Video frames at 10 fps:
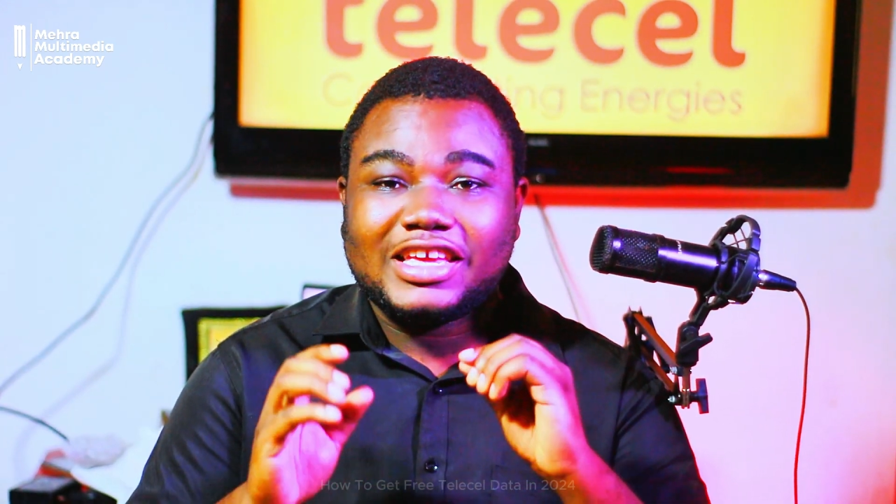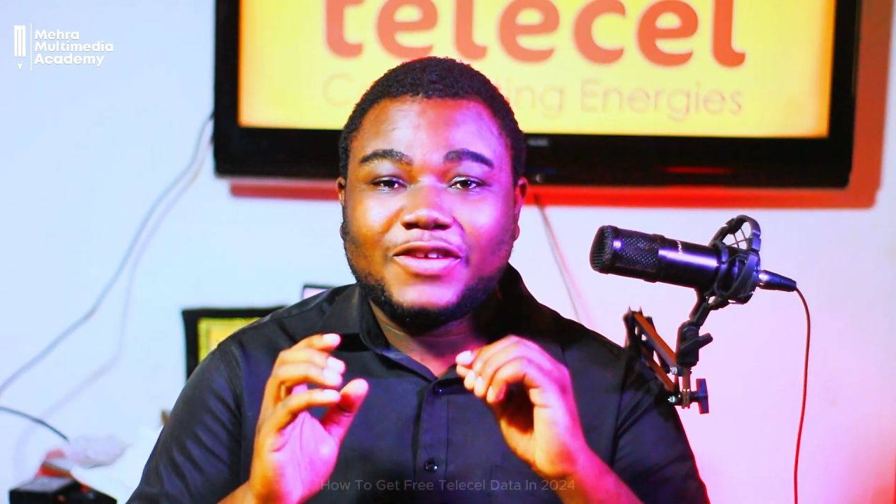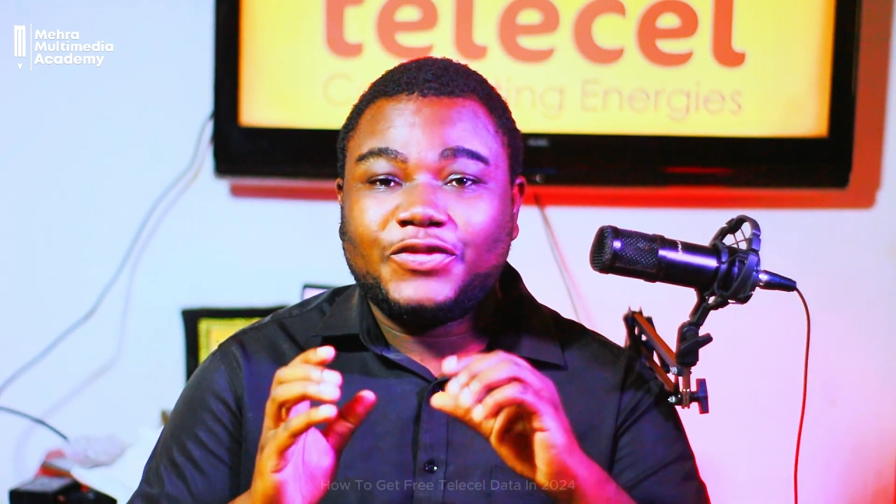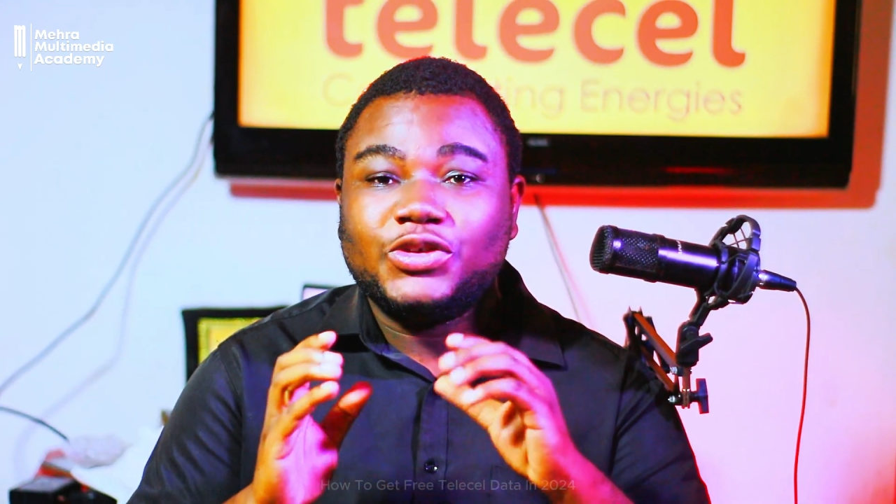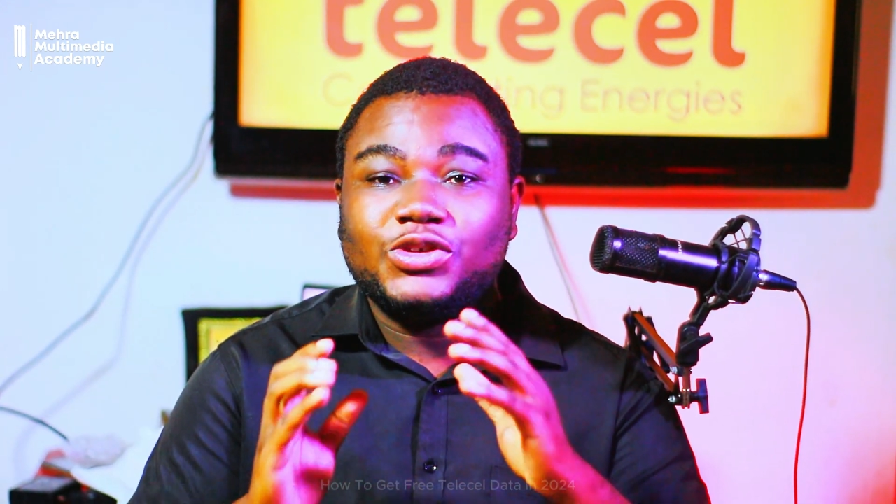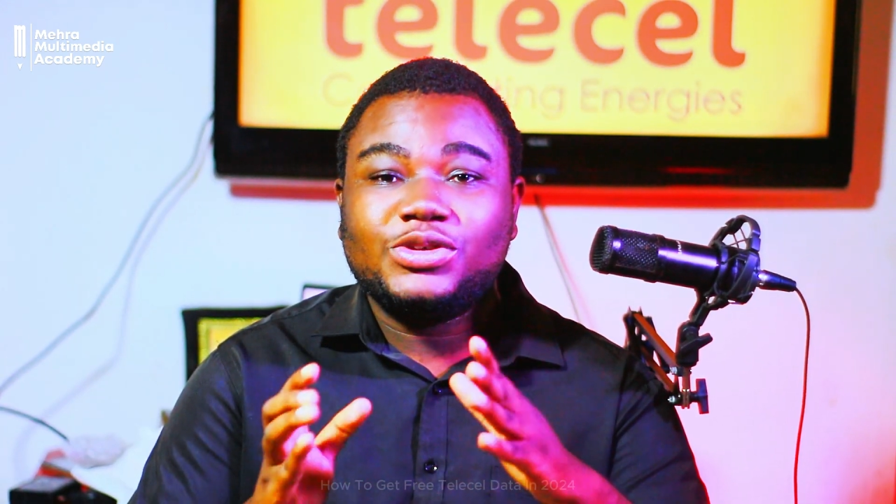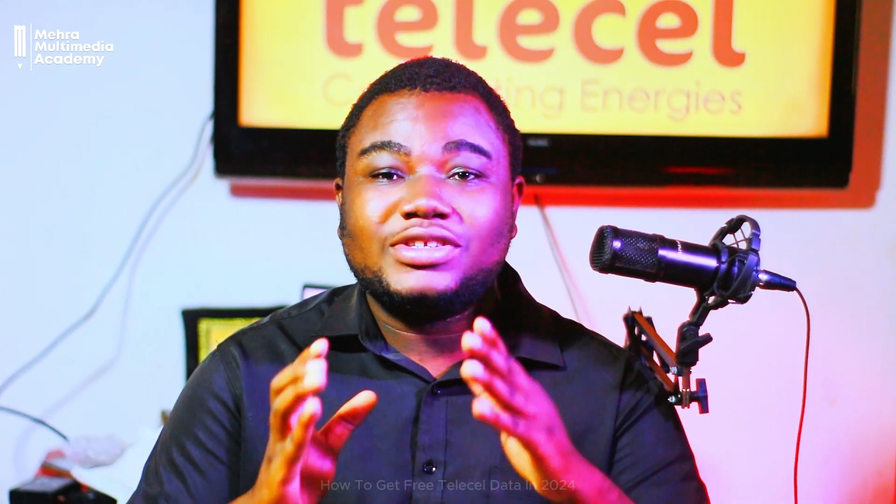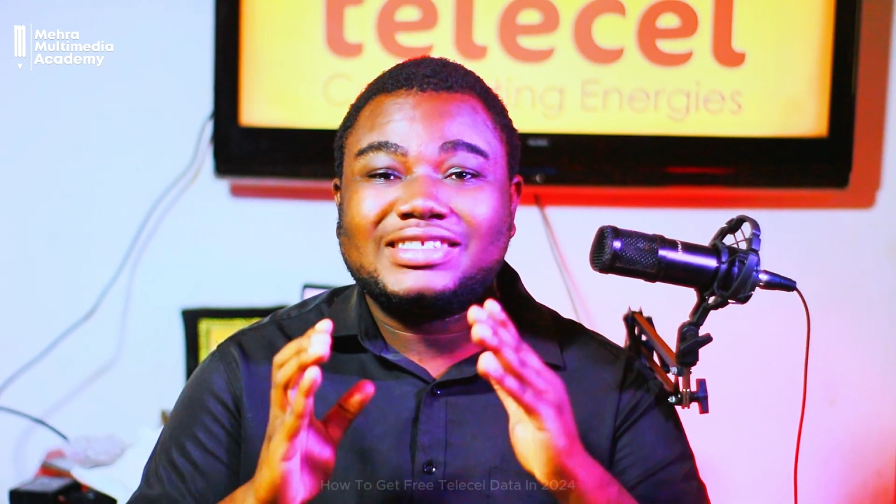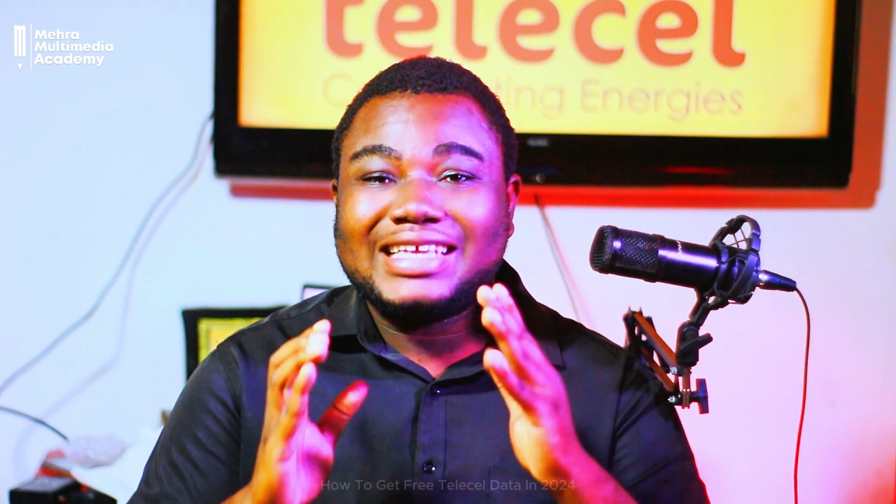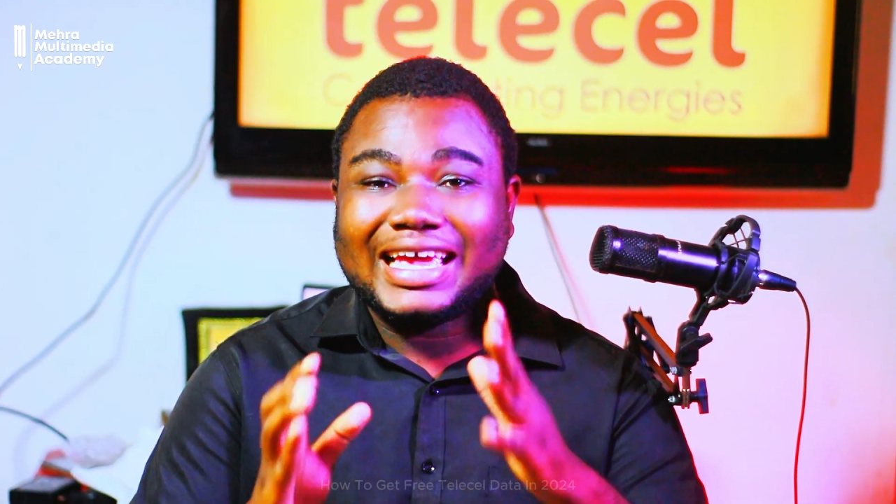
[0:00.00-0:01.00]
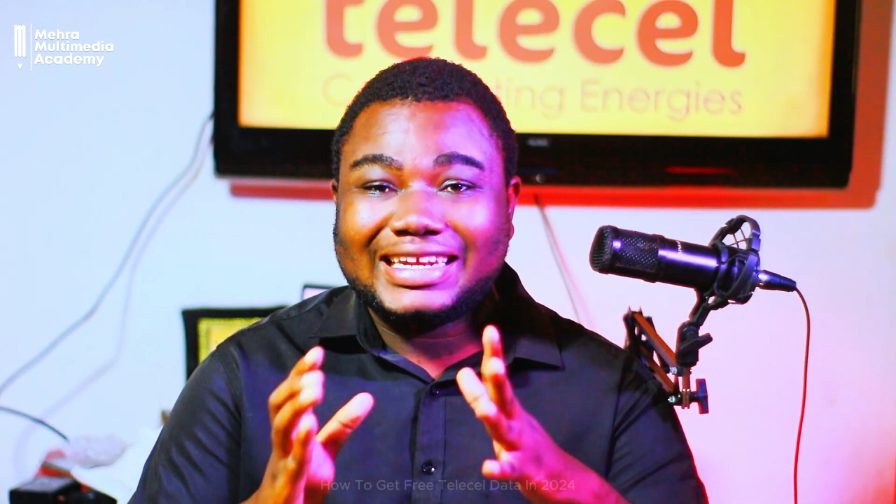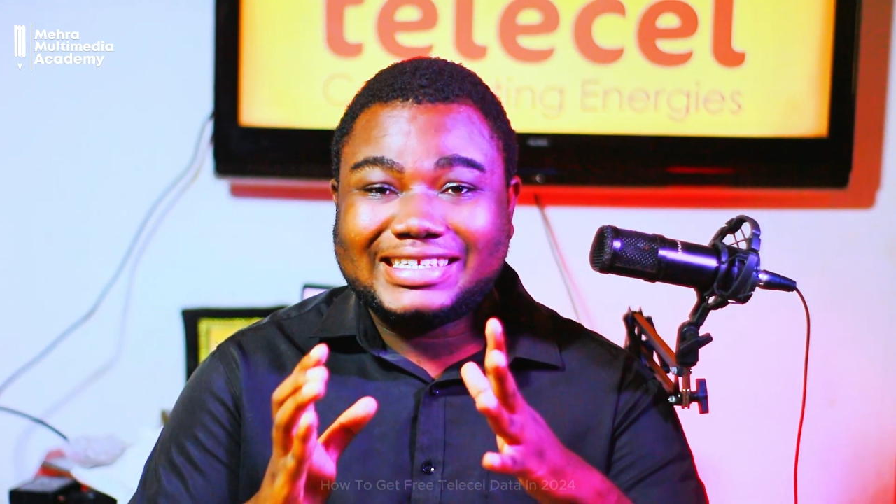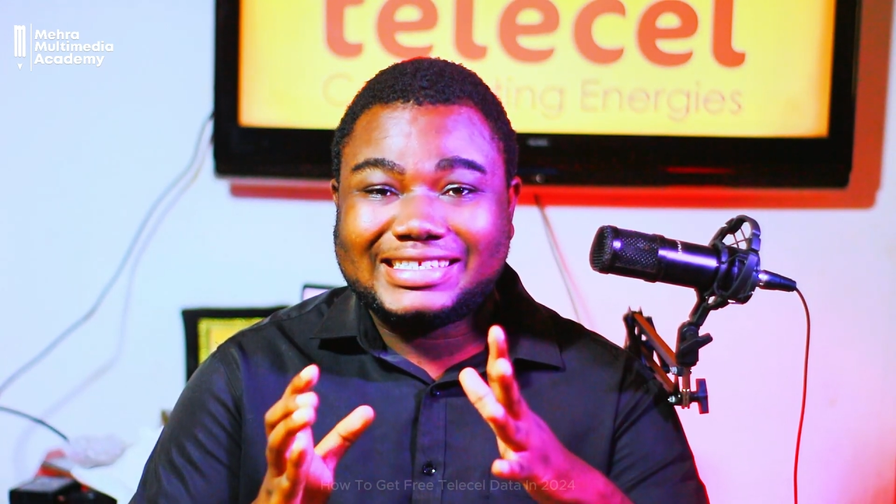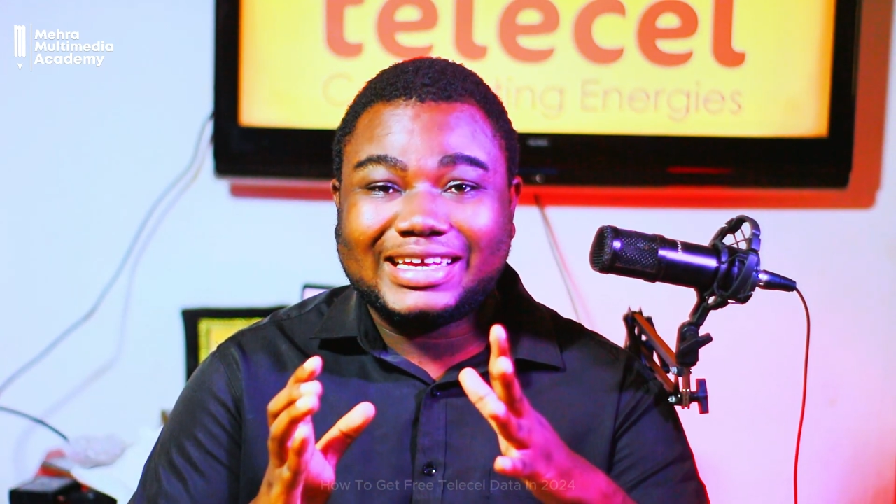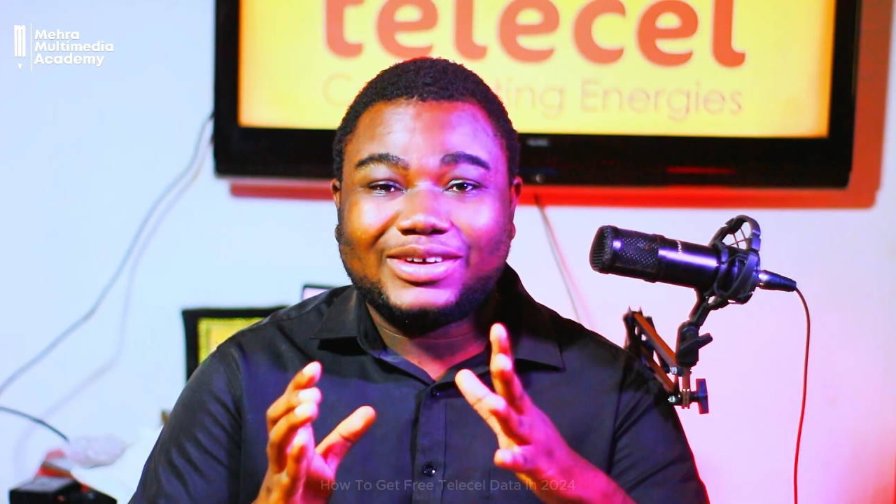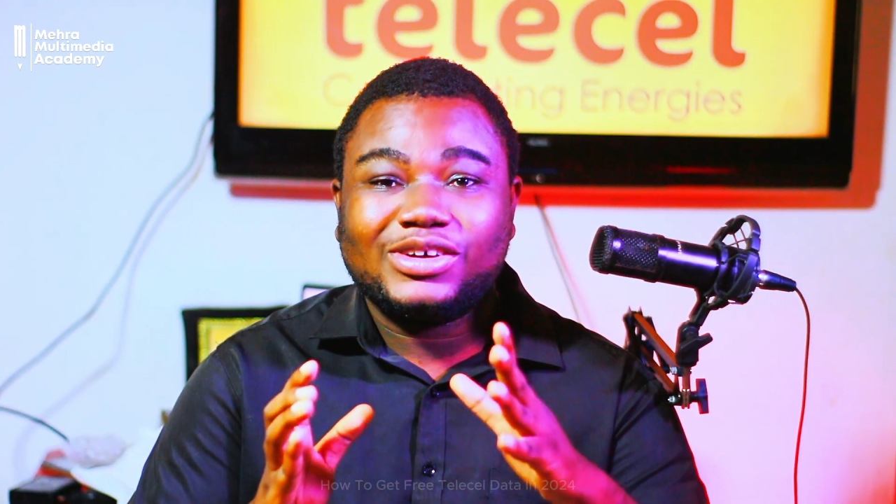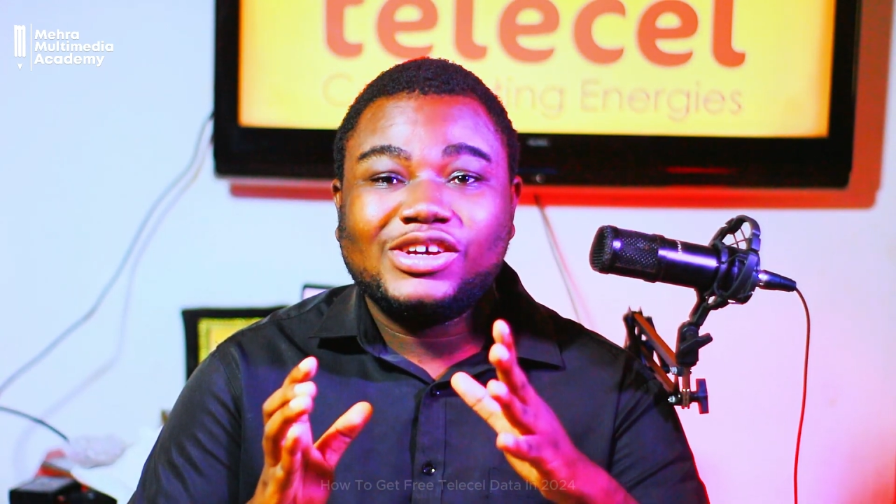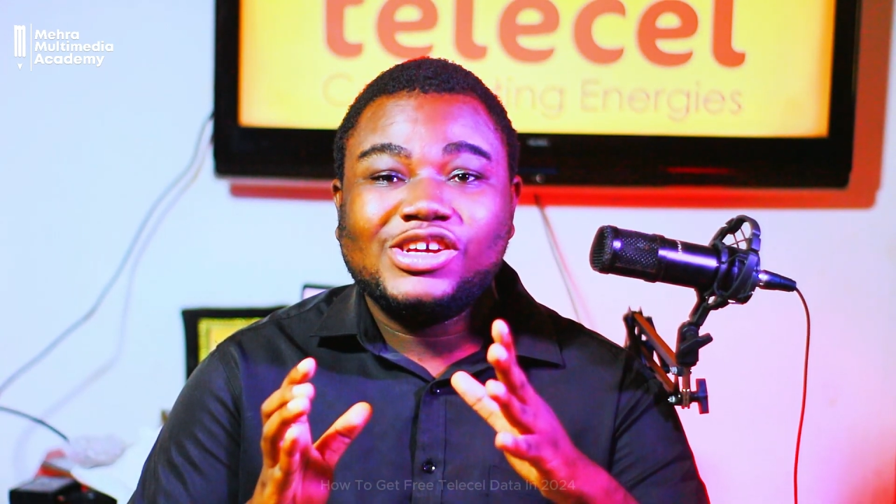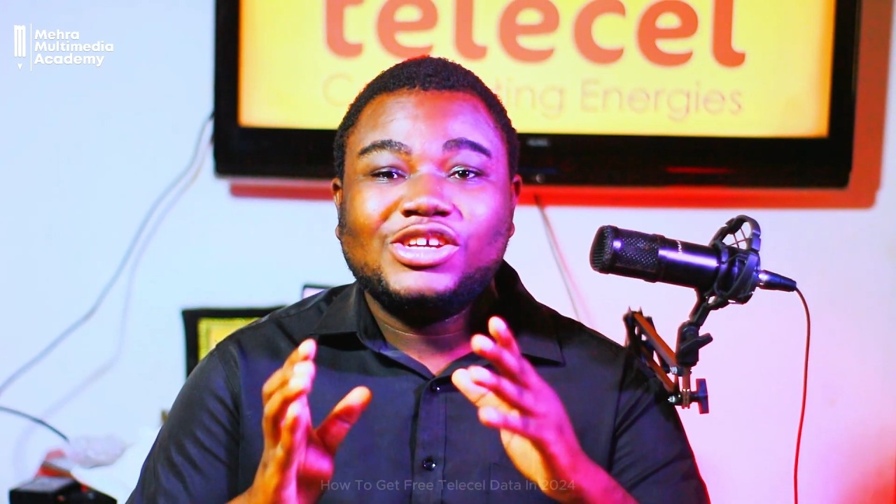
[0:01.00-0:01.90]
if you use Telecel,